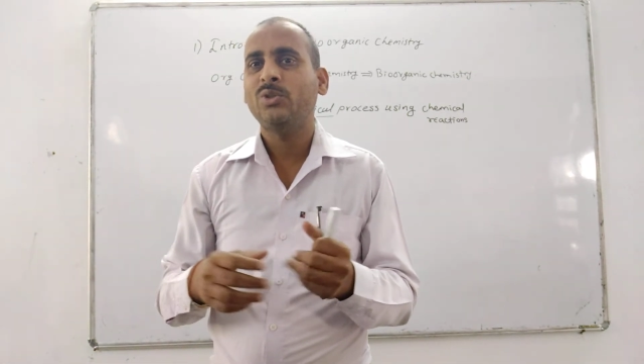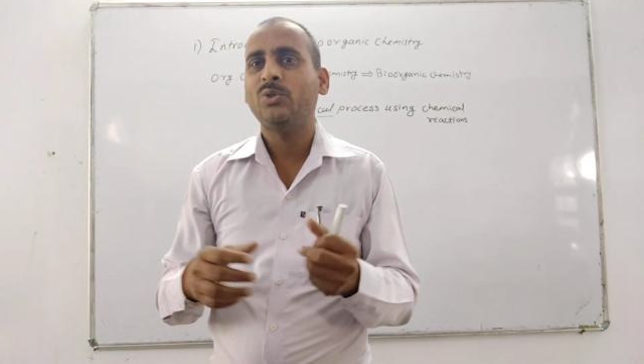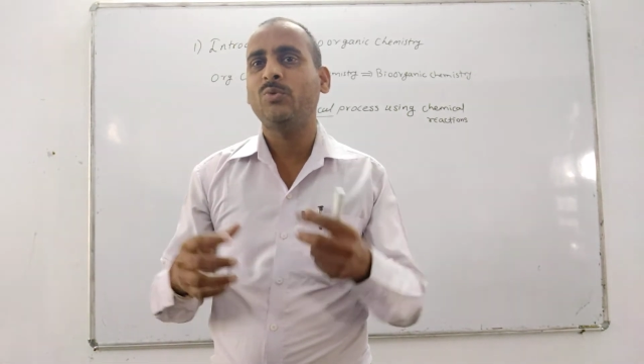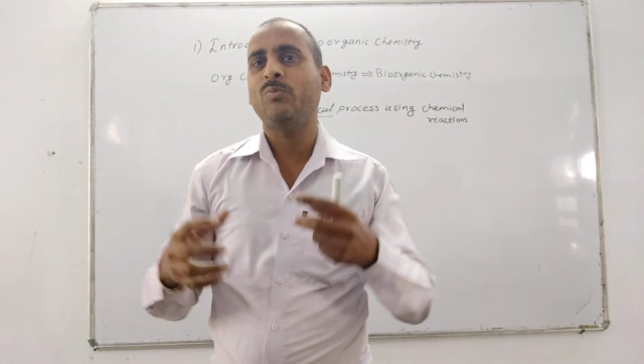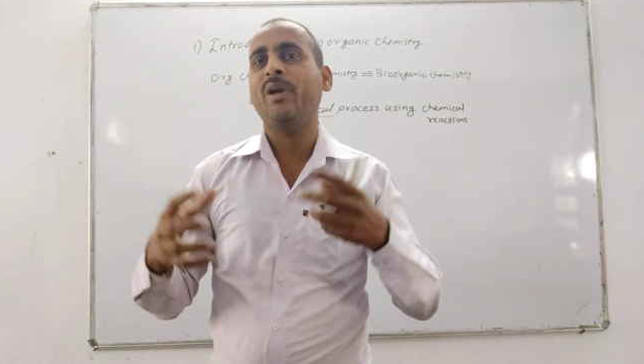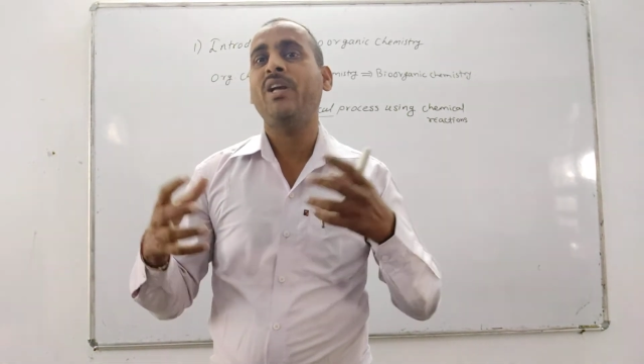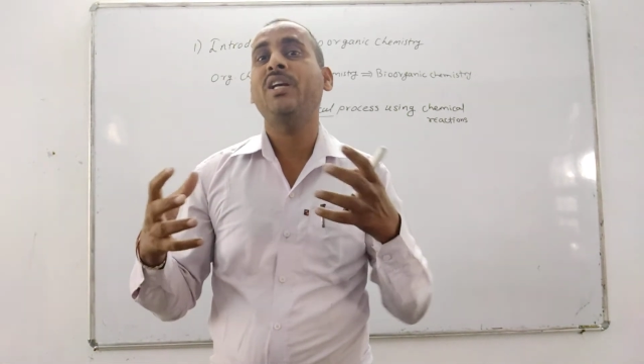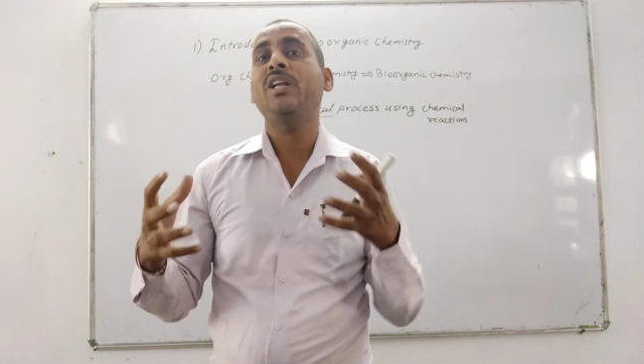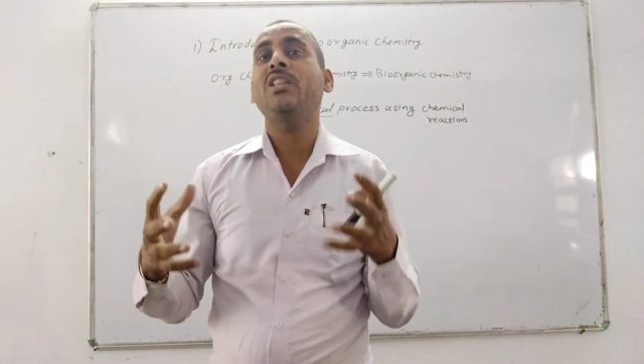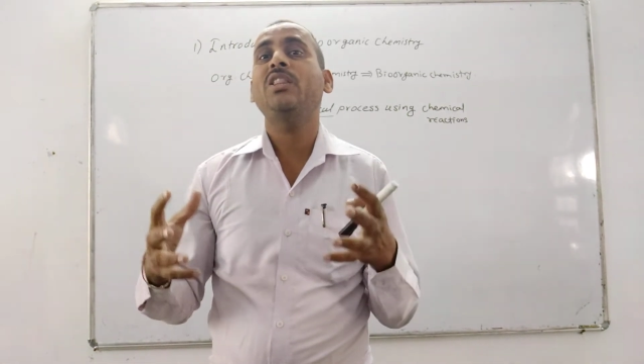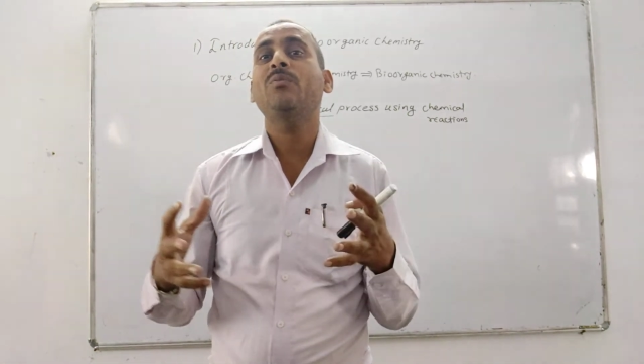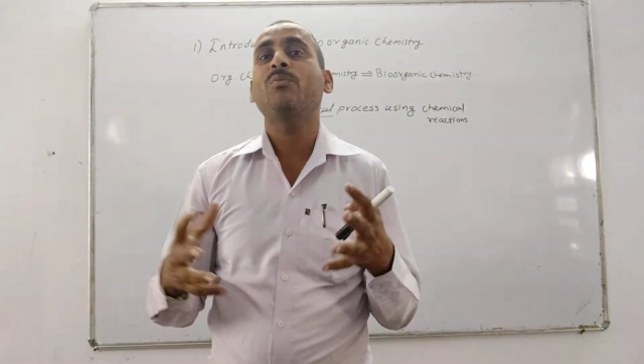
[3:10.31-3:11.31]
to
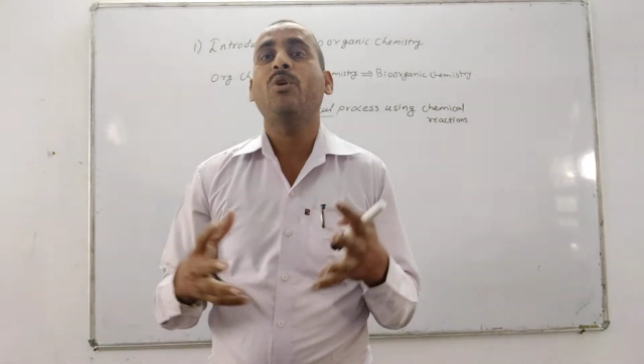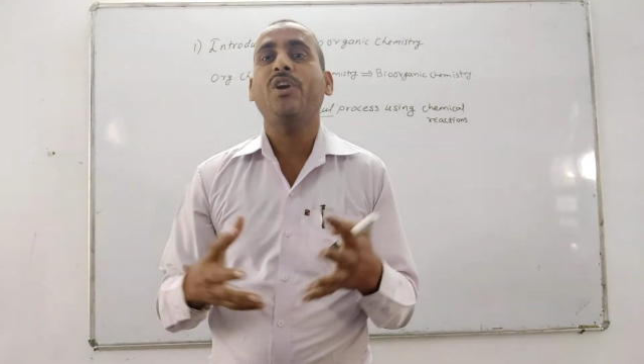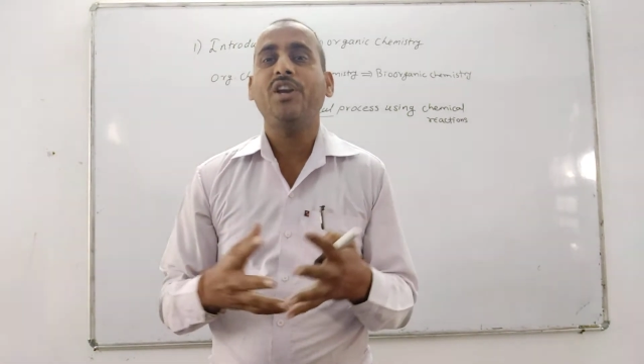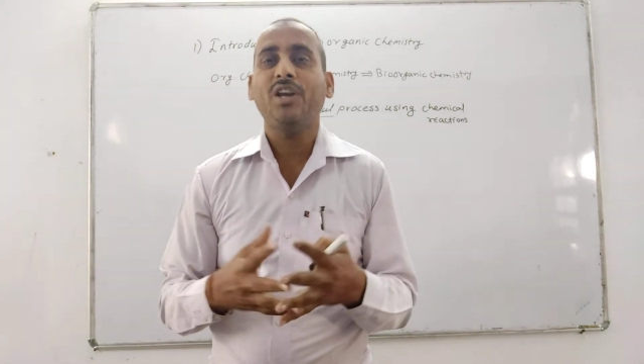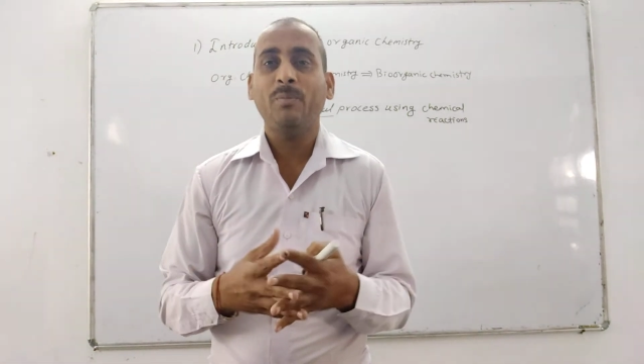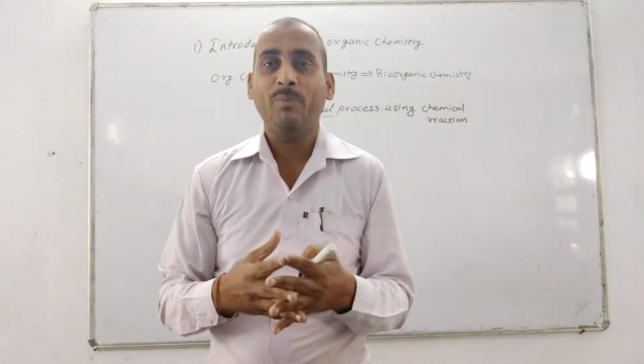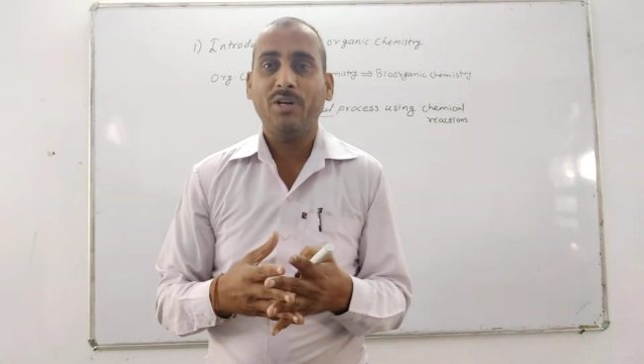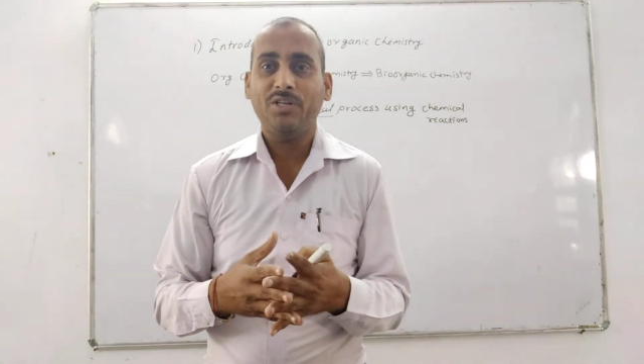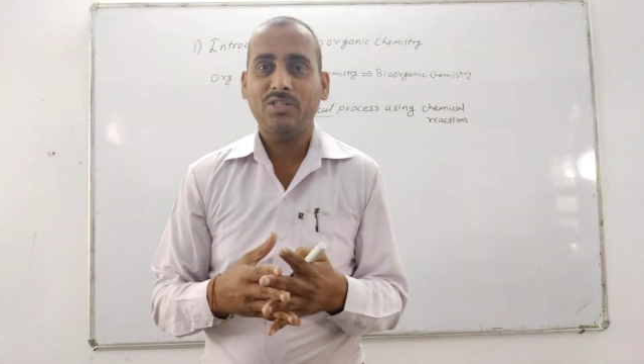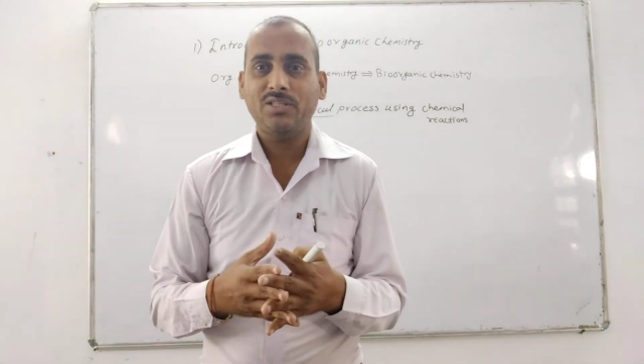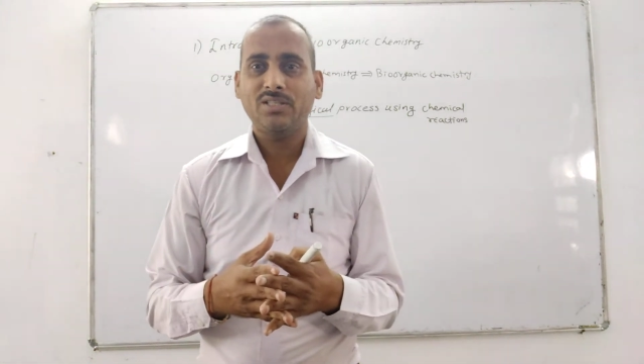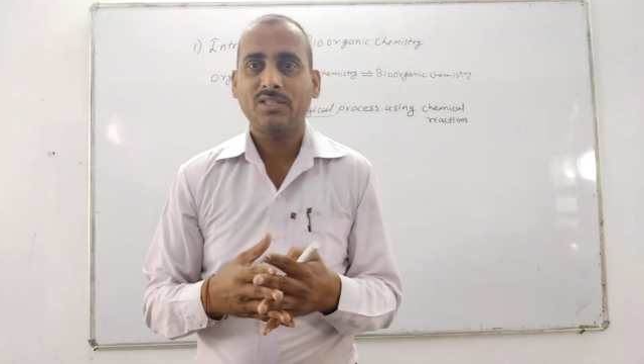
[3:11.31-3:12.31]
maintain the body
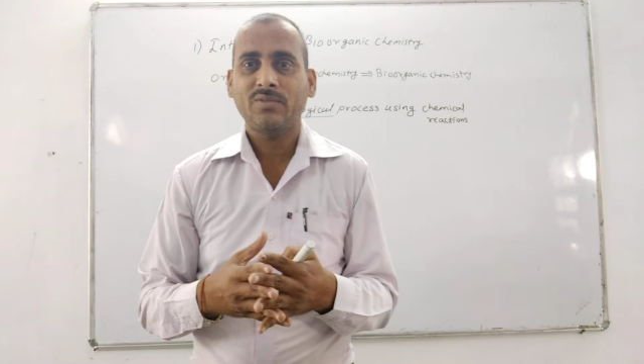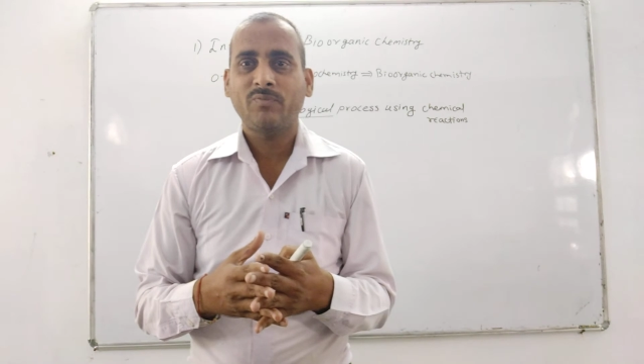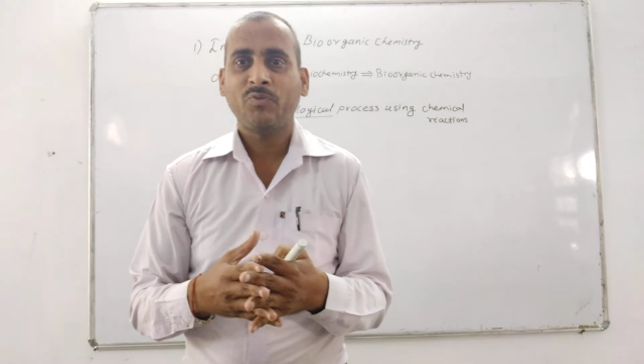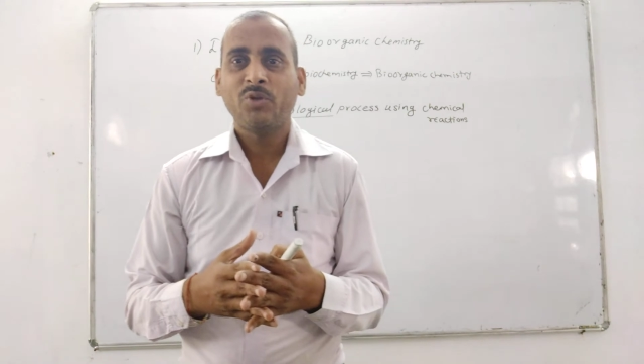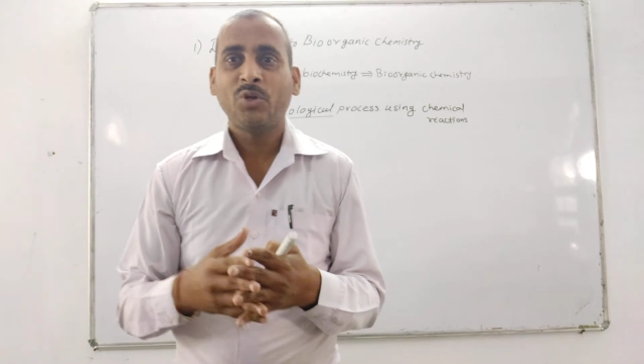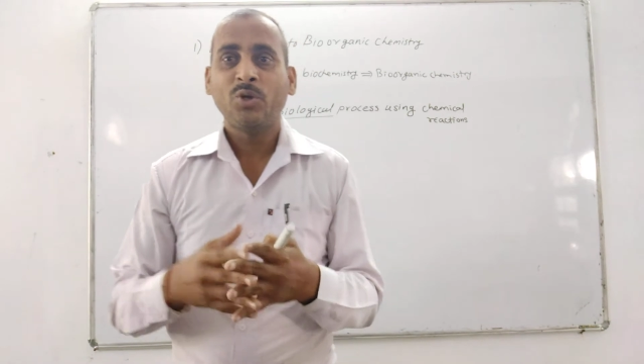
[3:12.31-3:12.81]
temperatures,